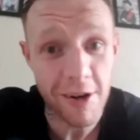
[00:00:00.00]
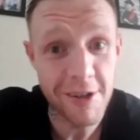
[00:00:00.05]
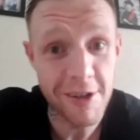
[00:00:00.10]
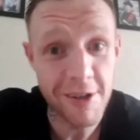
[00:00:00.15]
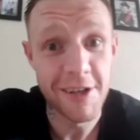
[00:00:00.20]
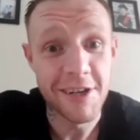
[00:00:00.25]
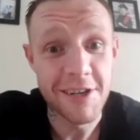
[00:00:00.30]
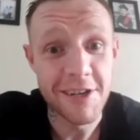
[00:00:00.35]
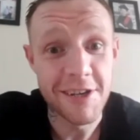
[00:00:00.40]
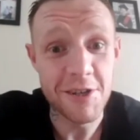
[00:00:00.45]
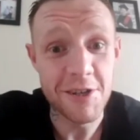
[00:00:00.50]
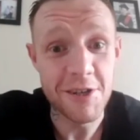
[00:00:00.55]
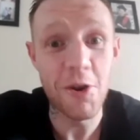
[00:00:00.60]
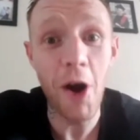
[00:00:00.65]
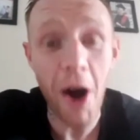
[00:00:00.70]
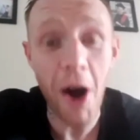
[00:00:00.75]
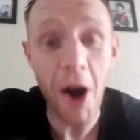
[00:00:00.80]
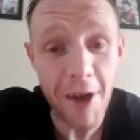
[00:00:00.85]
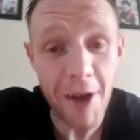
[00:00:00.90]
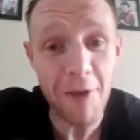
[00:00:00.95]
You know,
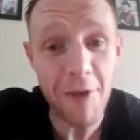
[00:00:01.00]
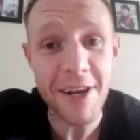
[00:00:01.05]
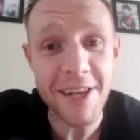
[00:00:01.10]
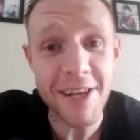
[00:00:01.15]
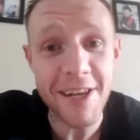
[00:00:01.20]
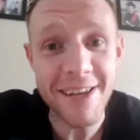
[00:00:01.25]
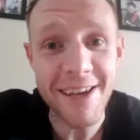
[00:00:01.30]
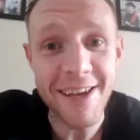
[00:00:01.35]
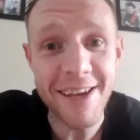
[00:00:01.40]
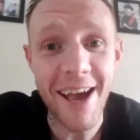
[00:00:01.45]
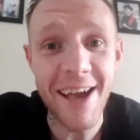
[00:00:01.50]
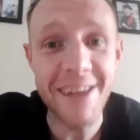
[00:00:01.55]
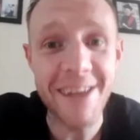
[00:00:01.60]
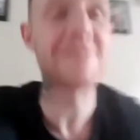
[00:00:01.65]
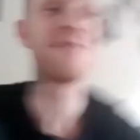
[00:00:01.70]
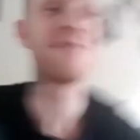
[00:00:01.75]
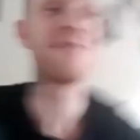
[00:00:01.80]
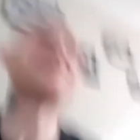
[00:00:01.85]
already, and he's